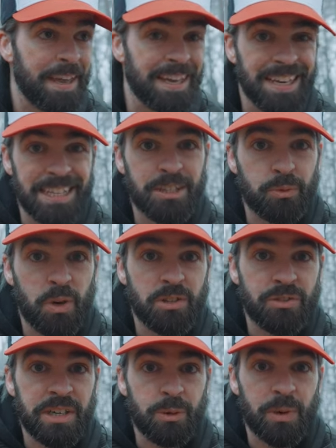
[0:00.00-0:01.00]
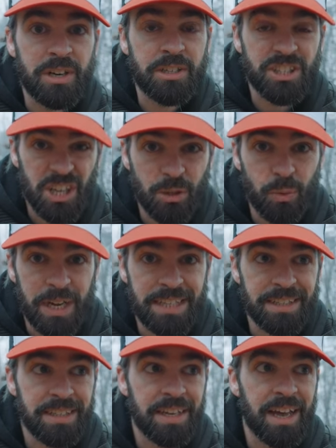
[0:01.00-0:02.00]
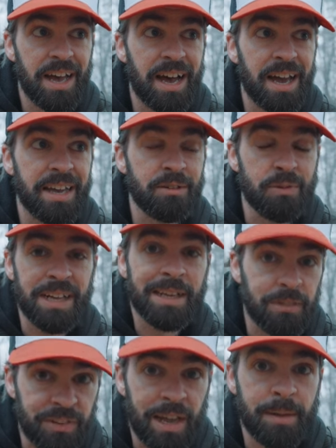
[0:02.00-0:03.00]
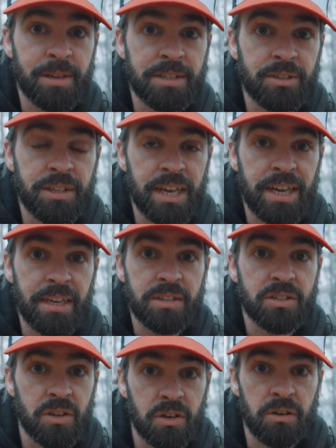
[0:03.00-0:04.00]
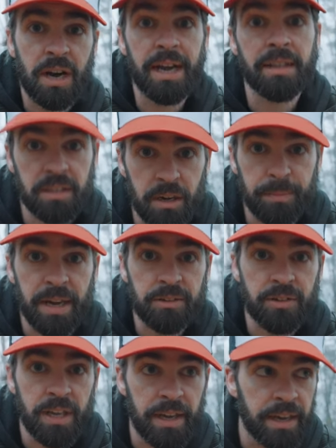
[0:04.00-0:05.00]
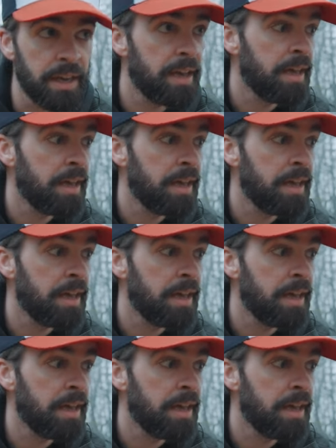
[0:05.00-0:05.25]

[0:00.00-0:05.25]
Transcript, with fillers: In case you're wondering where the sun went, I ran out of time yesterday, so I had to come back today.